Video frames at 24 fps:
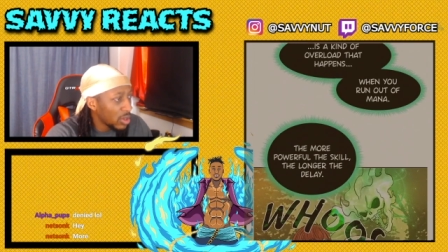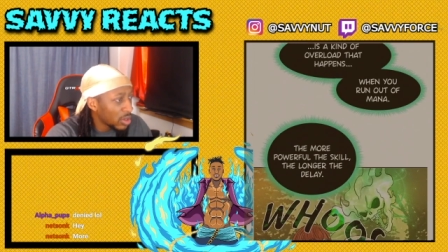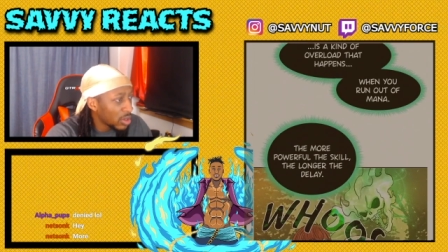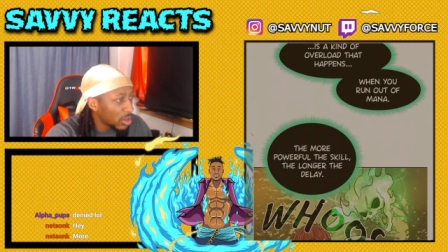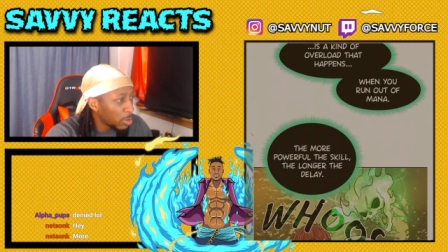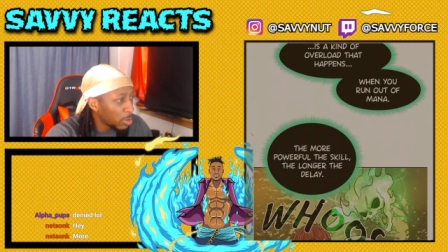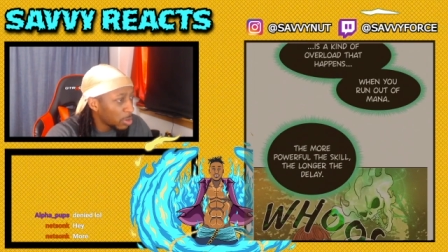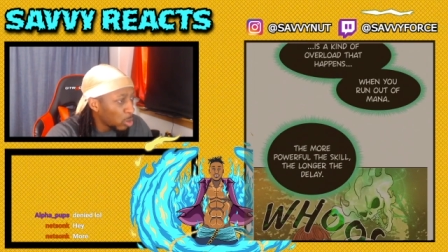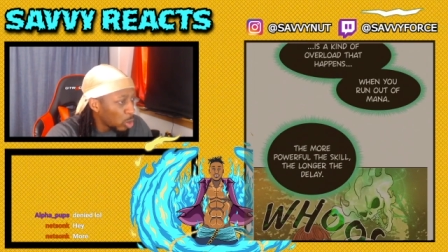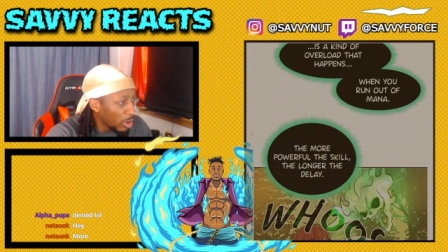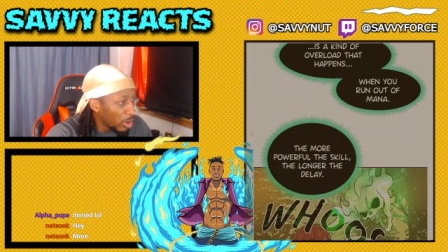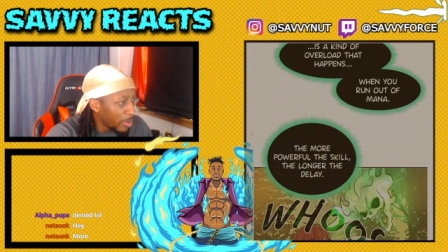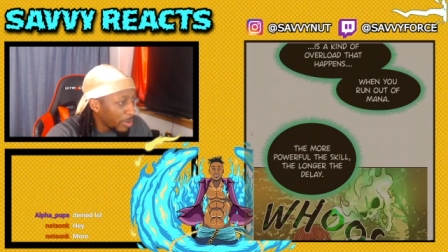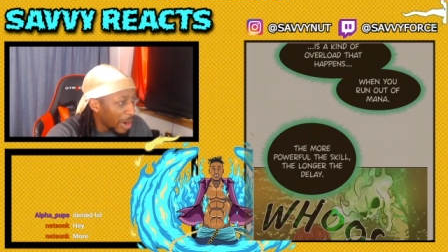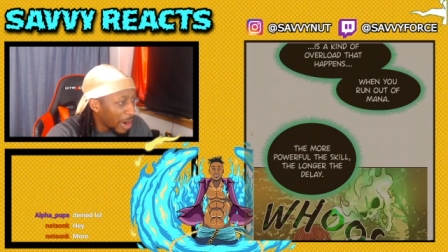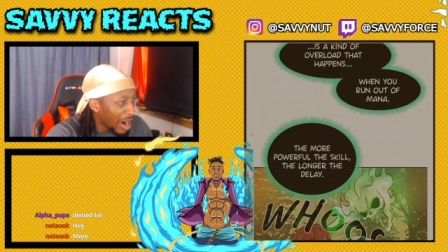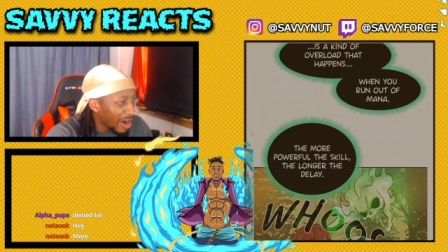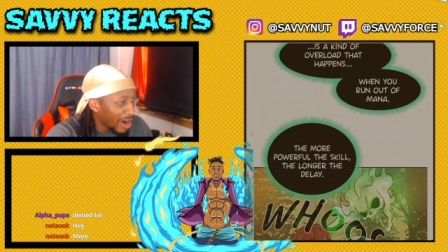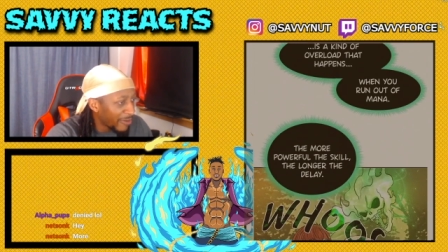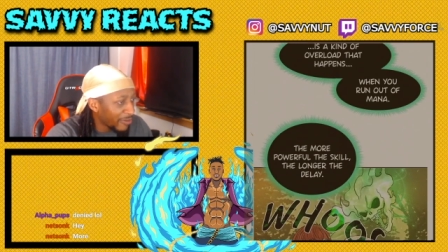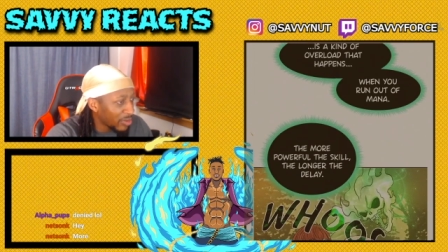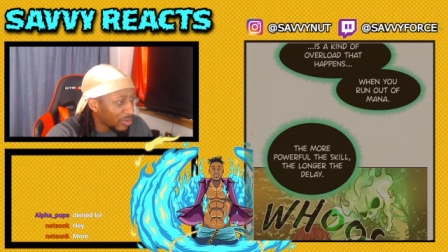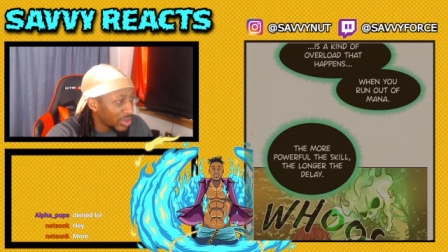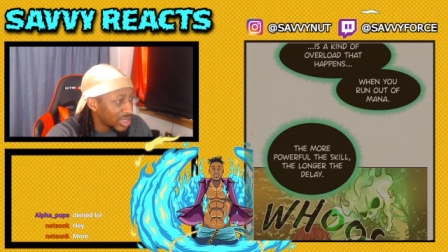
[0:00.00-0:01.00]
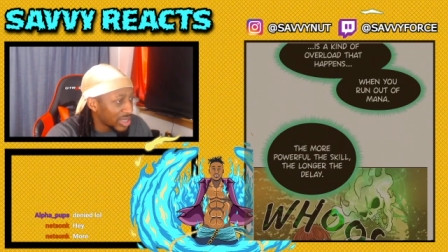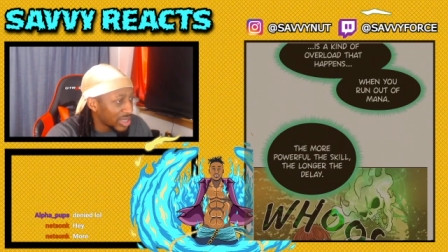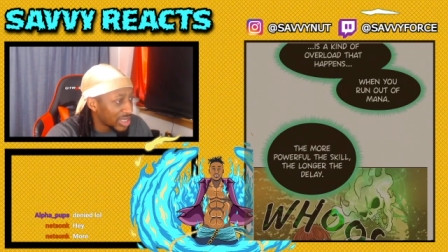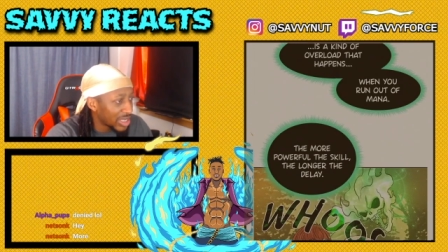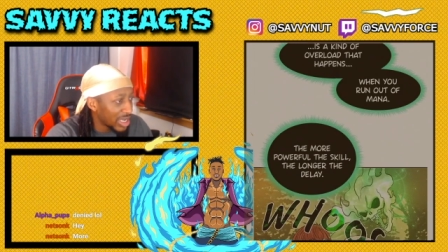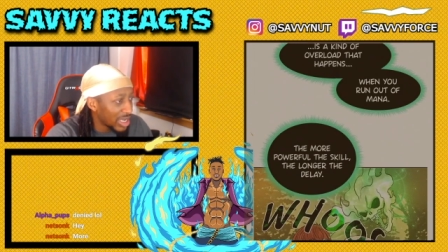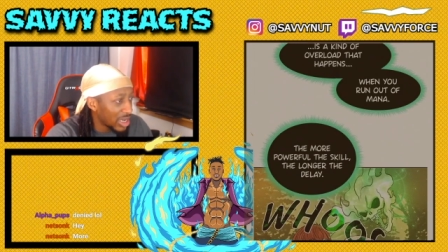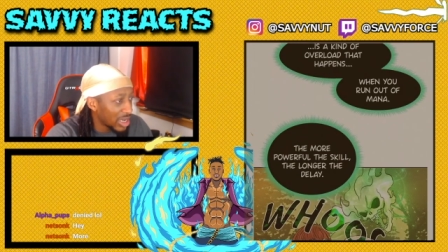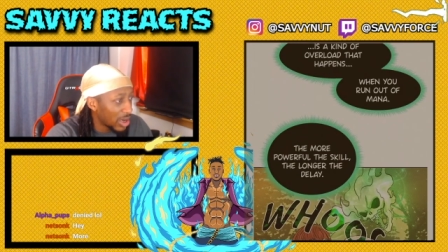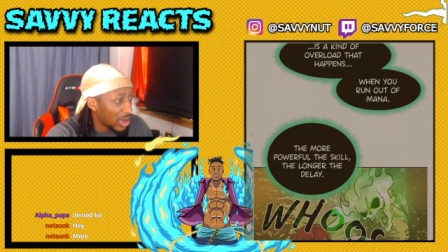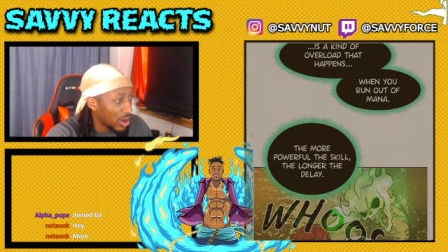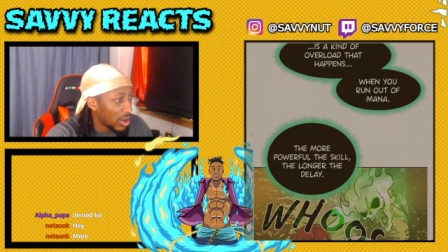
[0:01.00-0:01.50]
The more powerful the
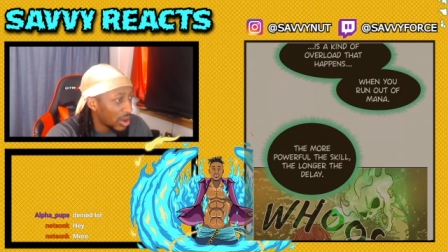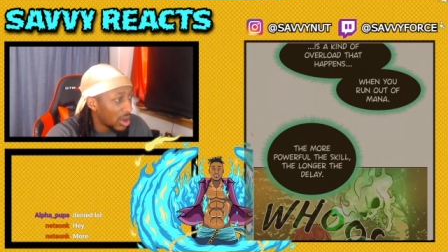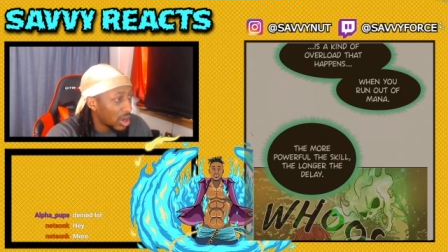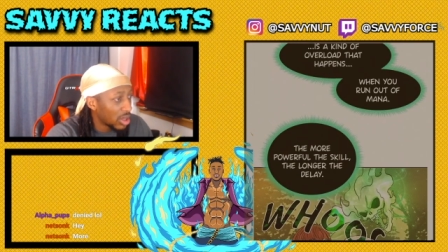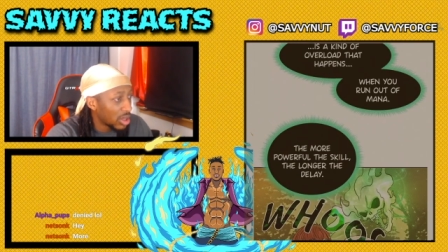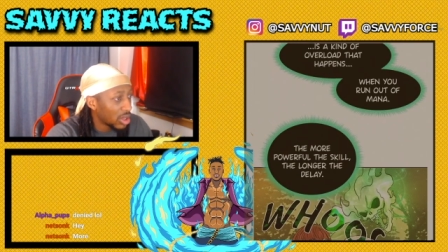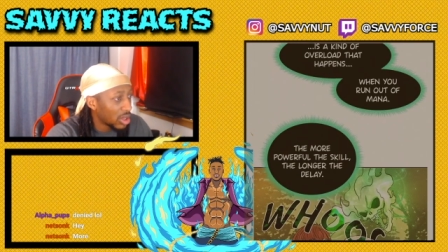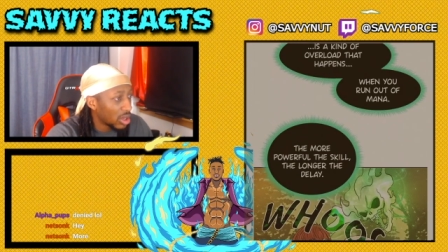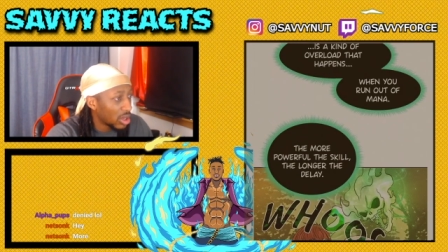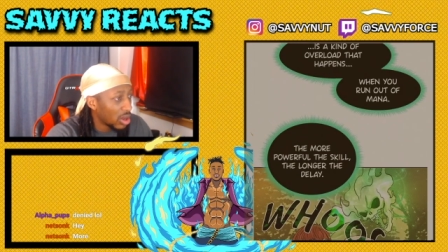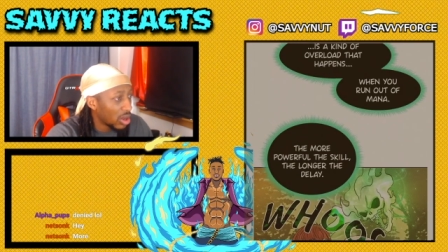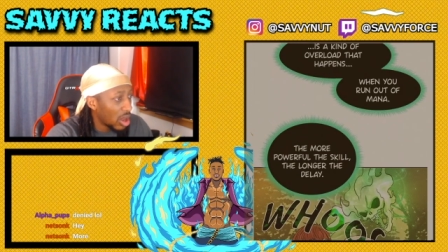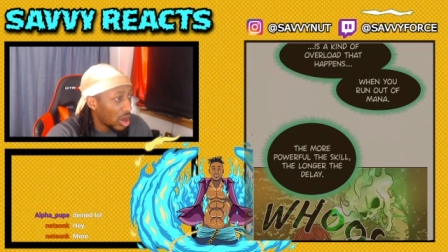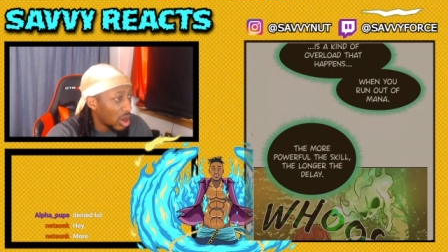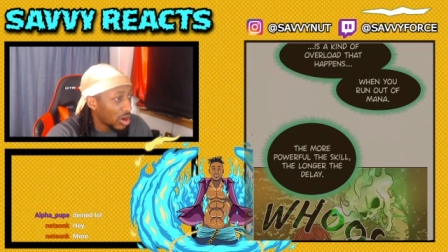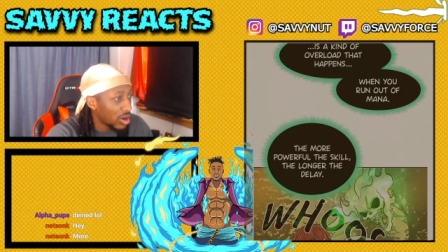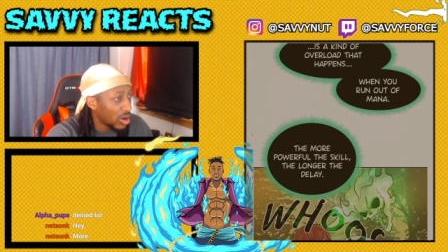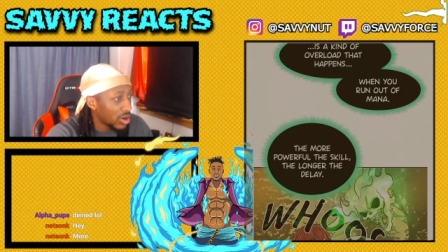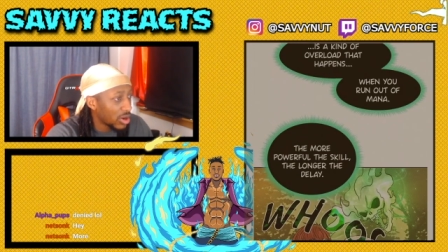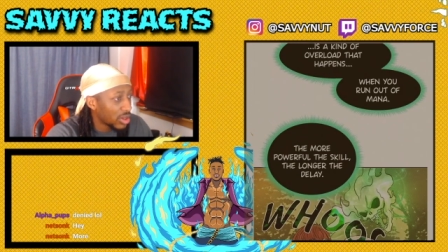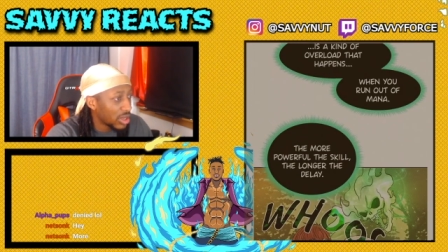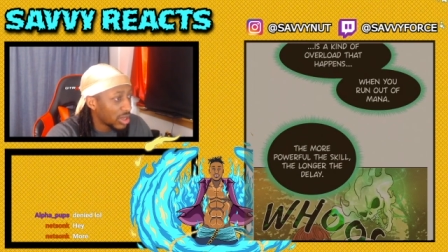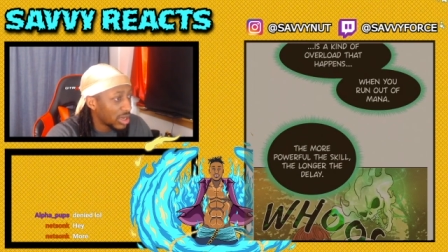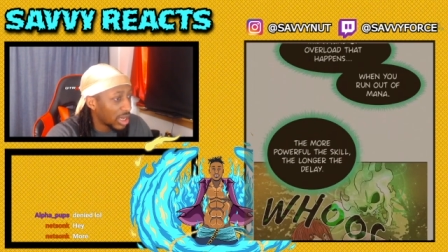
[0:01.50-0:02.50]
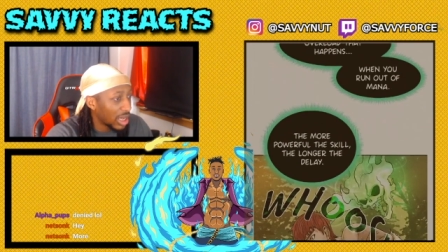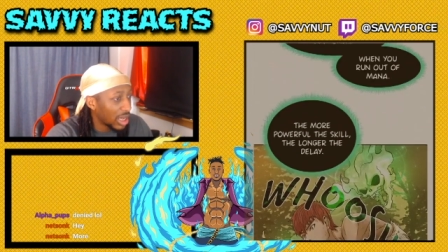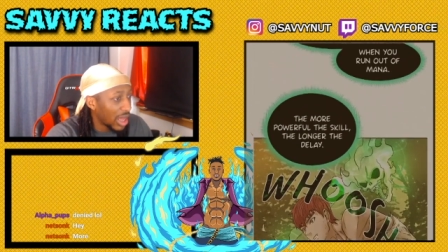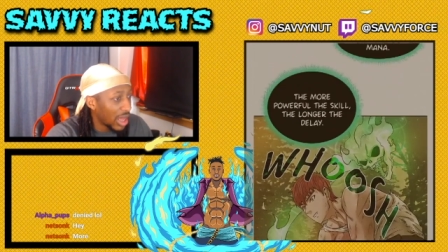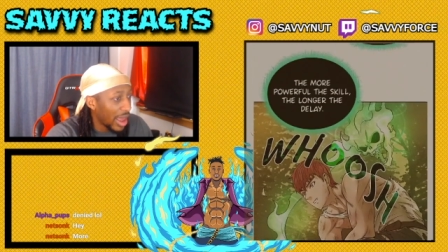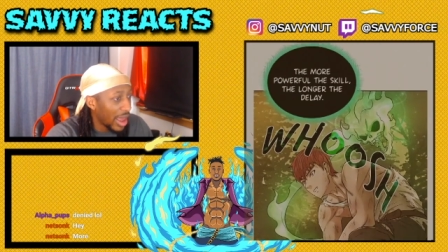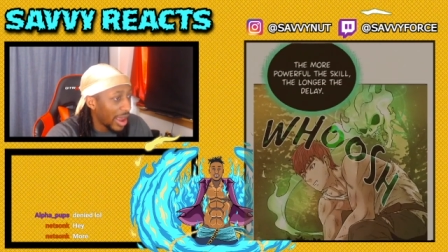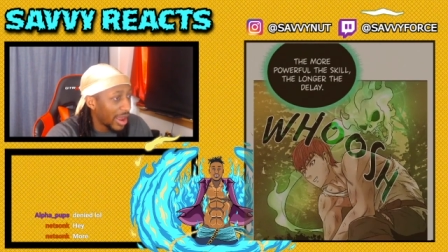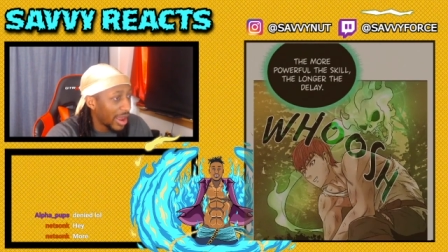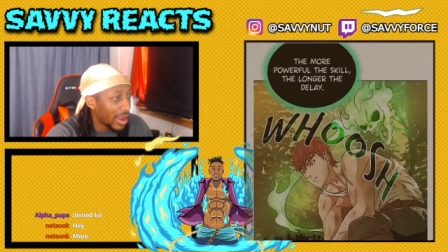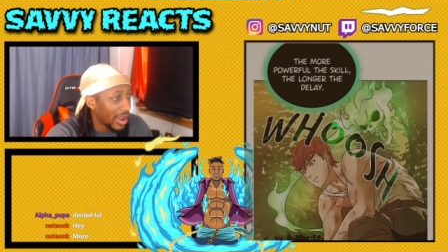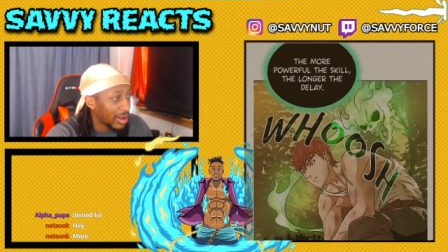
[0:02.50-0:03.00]
skill, the longer the
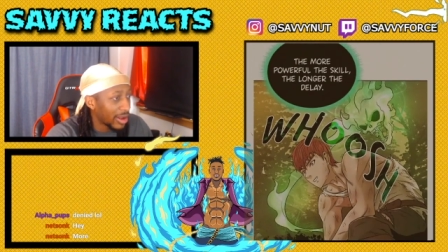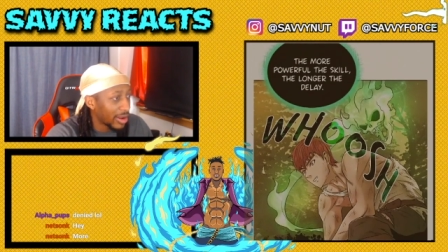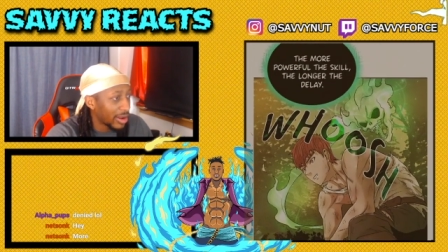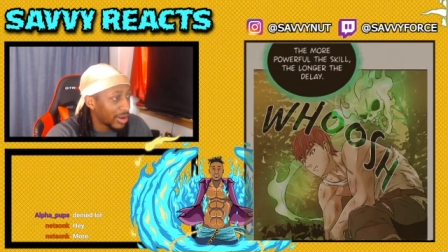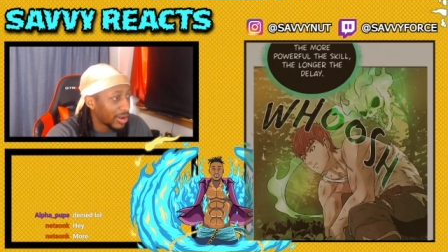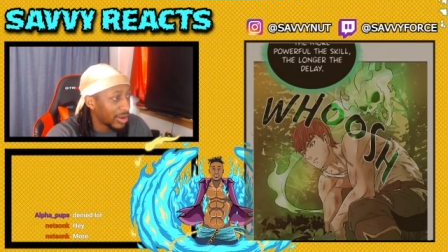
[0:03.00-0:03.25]
delay.